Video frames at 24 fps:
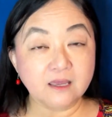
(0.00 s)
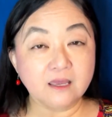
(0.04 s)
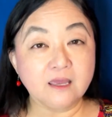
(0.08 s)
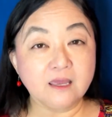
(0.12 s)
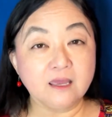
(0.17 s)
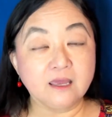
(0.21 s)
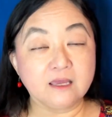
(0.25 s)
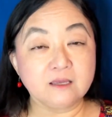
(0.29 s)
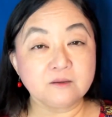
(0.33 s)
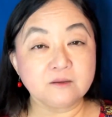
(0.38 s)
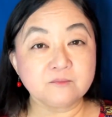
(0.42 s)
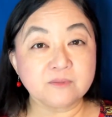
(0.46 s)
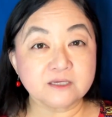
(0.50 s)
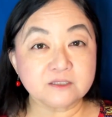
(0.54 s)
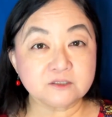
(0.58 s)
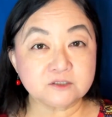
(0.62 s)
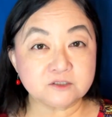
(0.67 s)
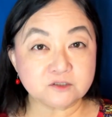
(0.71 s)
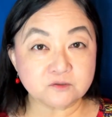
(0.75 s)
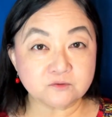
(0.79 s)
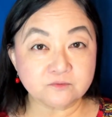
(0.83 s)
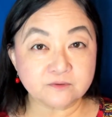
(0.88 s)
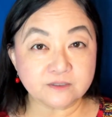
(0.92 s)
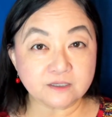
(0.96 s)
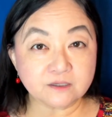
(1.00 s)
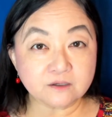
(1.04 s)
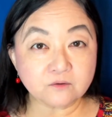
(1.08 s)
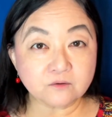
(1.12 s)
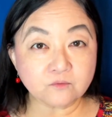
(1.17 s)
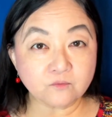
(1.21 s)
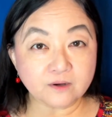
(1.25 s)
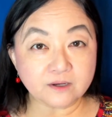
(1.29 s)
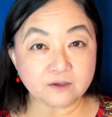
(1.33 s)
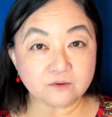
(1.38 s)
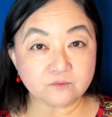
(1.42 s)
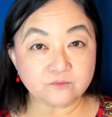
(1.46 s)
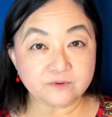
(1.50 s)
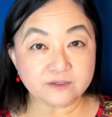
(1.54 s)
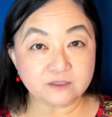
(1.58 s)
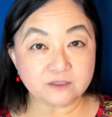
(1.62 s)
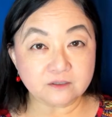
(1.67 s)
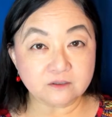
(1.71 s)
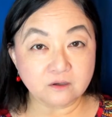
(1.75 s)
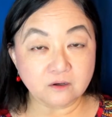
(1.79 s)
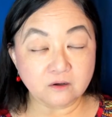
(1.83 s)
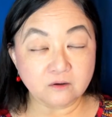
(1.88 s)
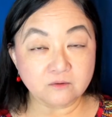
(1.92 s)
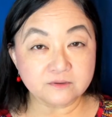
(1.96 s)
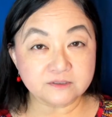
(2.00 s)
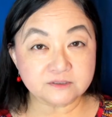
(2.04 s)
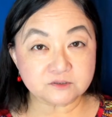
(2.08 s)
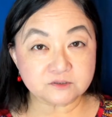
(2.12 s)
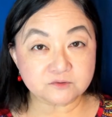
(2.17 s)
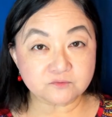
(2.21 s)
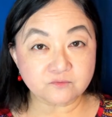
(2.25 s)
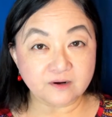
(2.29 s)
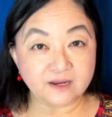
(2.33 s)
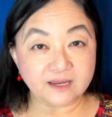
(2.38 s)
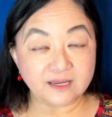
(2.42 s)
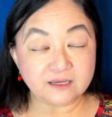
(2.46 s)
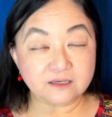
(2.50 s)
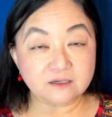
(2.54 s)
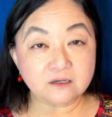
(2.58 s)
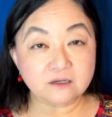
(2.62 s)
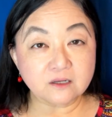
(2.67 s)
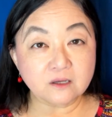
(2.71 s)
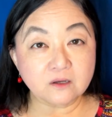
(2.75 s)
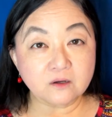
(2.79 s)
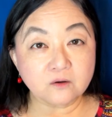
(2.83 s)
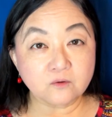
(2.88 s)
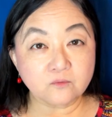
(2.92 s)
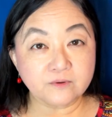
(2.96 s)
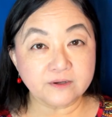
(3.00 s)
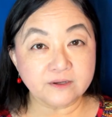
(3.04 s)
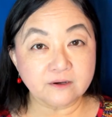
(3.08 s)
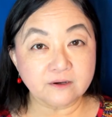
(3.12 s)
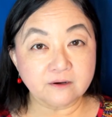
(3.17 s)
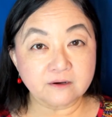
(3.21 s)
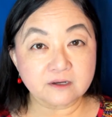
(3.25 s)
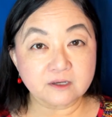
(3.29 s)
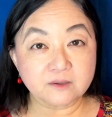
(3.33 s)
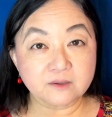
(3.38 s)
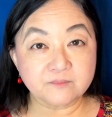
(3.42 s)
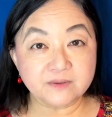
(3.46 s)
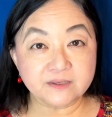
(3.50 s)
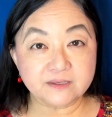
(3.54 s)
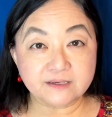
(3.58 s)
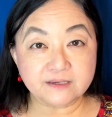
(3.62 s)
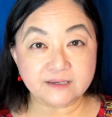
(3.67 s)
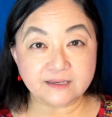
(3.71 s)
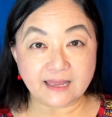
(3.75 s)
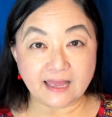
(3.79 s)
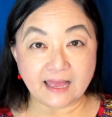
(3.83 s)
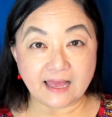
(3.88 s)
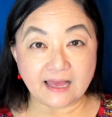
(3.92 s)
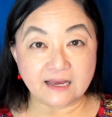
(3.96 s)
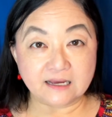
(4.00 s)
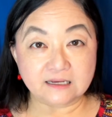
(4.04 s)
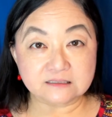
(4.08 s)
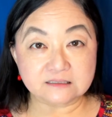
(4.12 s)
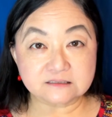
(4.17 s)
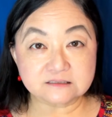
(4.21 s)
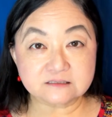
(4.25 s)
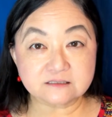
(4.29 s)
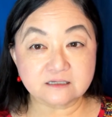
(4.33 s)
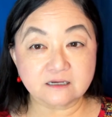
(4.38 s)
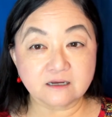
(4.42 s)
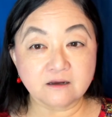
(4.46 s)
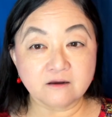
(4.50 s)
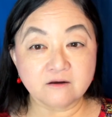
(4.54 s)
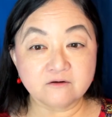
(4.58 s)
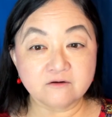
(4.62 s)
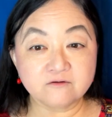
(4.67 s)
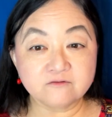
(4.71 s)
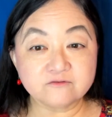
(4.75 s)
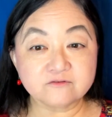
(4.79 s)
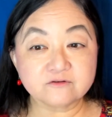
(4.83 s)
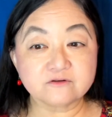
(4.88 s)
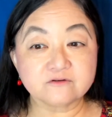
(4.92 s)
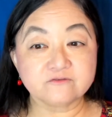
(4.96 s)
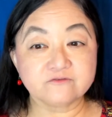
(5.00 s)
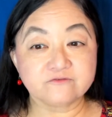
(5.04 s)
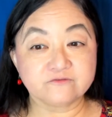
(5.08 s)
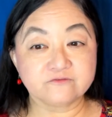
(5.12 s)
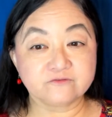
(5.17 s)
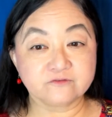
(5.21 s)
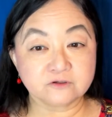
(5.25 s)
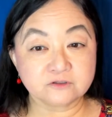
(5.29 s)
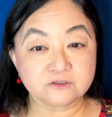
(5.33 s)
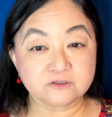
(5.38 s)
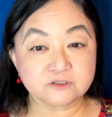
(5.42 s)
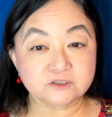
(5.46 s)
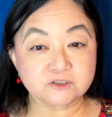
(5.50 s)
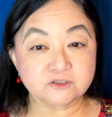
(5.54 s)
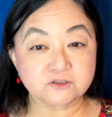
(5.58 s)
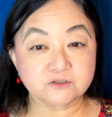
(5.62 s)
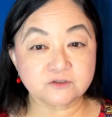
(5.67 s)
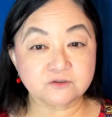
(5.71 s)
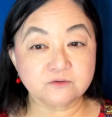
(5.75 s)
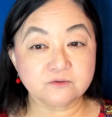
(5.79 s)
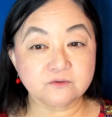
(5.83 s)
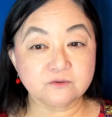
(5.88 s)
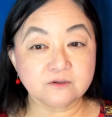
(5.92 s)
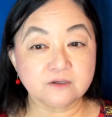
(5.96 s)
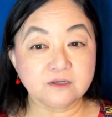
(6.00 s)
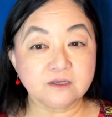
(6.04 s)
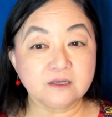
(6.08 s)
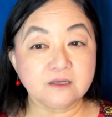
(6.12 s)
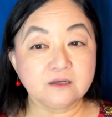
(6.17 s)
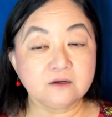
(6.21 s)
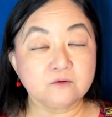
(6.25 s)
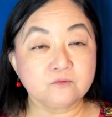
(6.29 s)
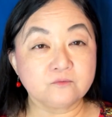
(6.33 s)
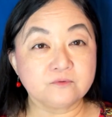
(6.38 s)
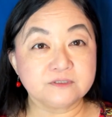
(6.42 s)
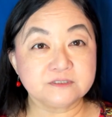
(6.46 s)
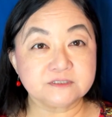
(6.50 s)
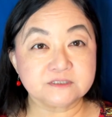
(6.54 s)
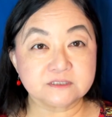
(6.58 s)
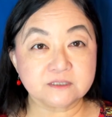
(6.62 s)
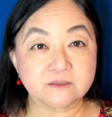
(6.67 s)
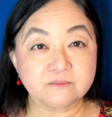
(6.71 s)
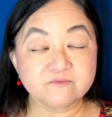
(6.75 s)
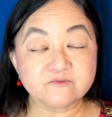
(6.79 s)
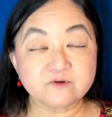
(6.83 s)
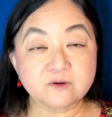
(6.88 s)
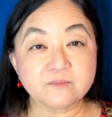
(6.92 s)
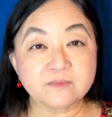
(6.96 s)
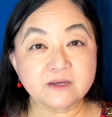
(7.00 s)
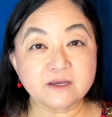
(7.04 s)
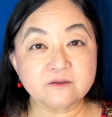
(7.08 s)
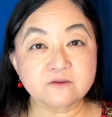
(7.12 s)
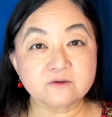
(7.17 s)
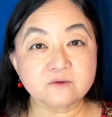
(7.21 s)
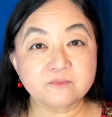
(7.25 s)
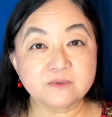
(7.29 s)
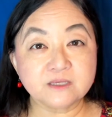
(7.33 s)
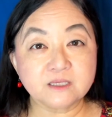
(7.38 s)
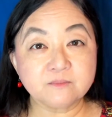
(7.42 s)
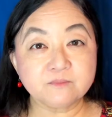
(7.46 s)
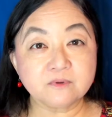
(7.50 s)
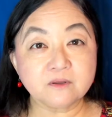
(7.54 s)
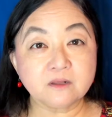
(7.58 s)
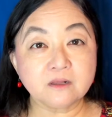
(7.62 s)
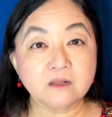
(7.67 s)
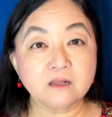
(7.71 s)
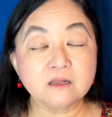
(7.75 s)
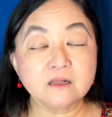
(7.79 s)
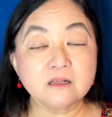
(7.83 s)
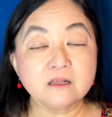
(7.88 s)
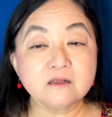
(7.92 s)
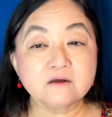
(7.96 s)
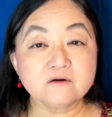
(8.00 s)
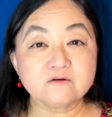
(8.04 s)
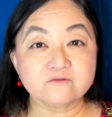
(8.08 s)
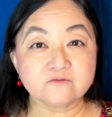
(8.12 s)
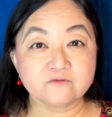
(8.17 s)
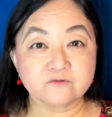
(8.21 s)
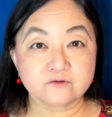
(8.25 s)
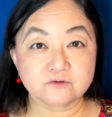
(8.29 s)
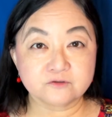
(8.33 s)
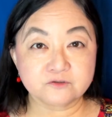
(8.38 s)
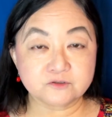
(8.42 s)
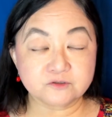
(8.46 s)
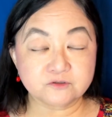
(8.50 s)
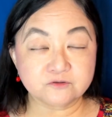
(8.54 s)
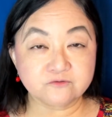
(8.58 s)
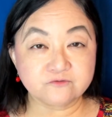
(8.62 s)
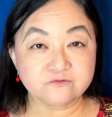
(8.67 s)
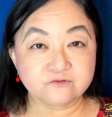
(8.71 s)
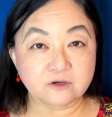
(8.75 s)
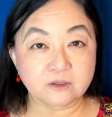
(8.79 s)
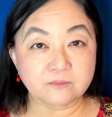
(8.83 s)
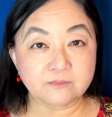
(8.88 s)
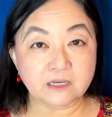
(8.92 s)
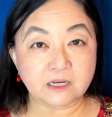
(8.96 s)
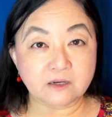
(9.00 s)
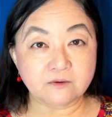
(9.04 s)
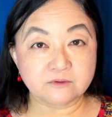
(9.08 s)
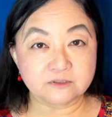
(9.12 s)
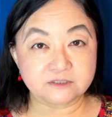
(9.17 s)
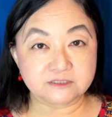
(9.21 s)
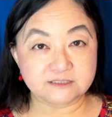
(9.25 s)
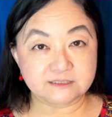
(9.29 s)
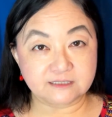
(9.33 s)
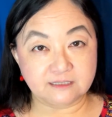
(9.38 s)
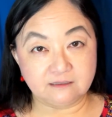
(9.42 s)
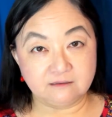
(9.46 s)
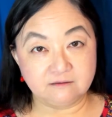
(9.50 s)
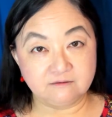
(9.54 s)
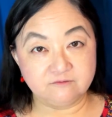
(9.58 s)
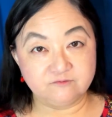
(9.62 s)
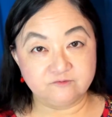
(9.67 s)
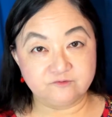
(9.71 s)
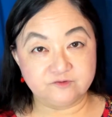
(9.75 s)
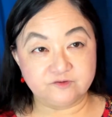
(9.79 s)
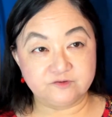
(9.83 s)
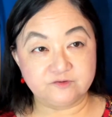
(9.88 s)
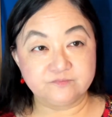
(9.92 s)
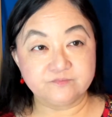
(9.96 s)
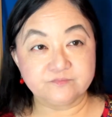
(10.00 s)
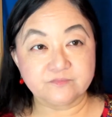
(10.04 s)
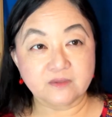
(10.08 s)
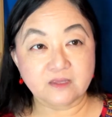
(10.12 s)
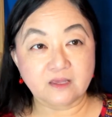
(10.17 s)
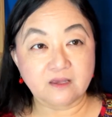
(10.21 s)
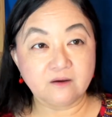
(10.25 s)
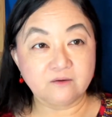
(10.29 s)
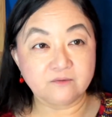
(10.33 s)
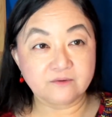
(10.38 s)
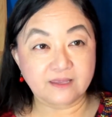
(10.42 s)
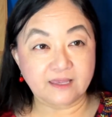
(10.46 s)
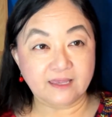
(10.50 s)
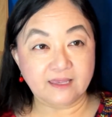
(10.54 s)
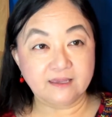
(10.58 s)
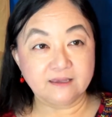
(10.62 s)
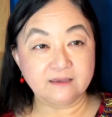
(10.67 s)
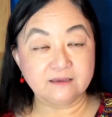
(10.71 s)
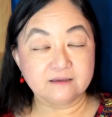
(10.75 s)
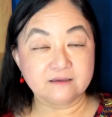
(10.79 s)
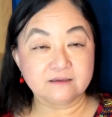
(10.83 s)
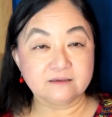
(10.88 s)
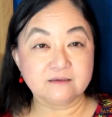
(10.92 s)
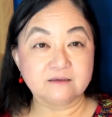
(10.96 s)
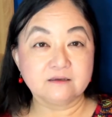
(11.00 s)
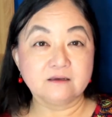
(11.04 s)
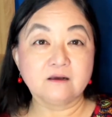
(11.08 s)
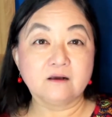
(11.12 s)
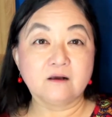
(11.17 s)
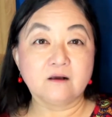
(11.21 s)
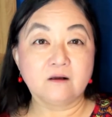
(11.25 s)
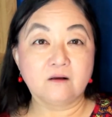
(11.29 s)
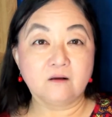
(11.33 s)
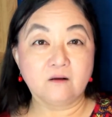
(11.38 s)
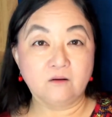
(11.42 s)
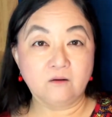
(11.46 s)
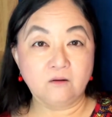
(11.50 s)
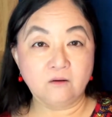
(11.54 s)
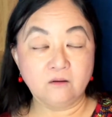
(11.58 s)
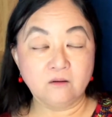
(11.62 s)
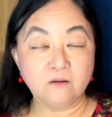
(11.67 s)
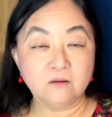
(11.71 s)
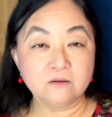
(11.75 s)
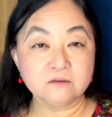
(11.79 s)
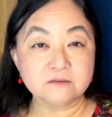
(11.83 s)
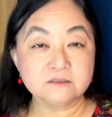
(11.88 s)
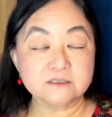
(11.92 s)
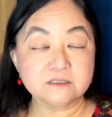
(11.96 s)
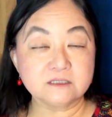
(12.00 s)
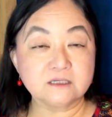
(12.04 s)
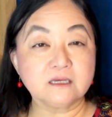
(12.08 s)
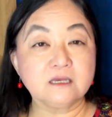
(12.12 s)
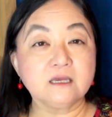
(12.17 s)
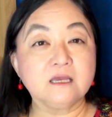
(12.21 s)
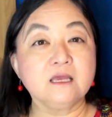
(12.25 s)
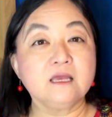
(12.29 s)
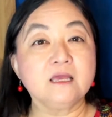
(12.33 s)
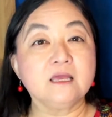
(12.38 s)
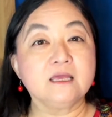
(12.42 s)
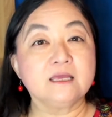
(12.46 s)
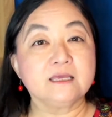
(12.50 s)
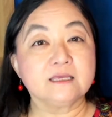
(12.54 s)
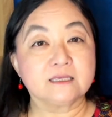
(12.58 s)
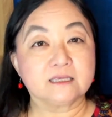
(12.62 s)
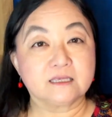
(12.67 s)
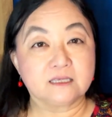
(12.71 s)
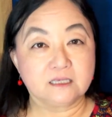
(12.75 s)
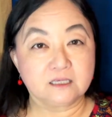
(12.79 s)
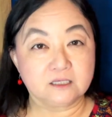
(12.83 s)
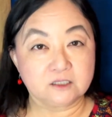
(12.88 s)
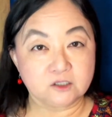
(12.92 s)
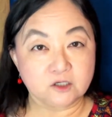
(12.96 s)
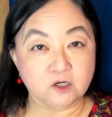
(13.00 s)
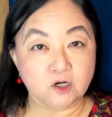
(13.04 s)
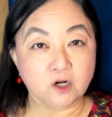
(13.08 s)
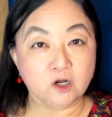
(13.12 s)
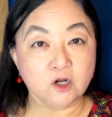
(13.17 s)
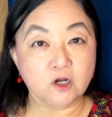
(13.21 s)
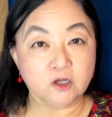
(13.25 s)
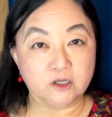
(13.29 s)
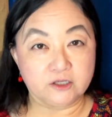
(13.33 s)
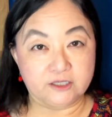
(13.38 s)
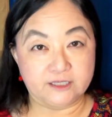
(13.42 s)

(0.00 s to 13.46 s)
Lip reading: And by doing what we know is right, we are committing acts of virtue. Wisdom from other people, virtue from ourselves. Okay? Old Kinderhook.